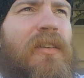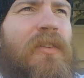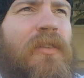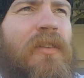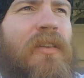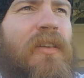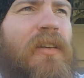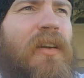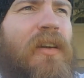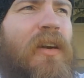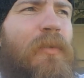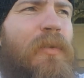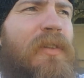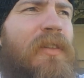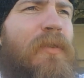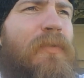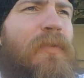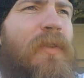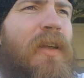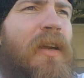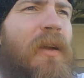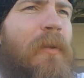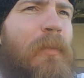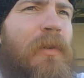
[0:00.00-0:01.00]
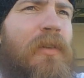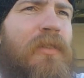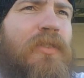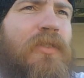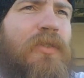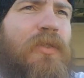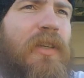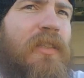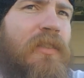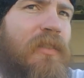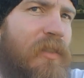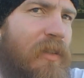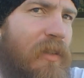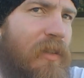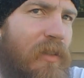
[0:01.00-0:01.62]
going there. I went there for like a month straight, just